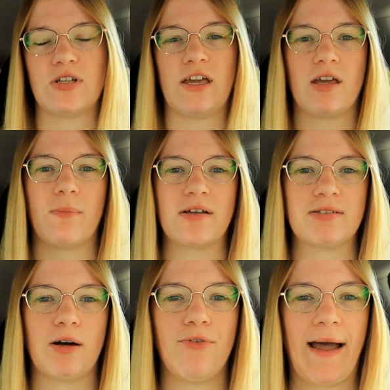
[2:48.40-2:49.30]
taking
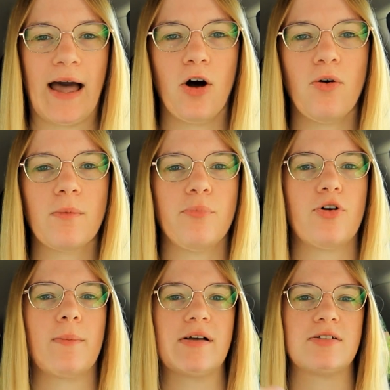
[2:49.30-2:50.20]
myself out and
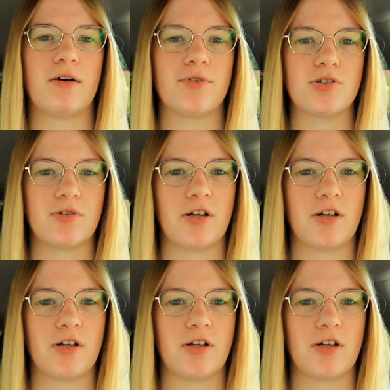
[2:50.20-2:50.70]
putting myself into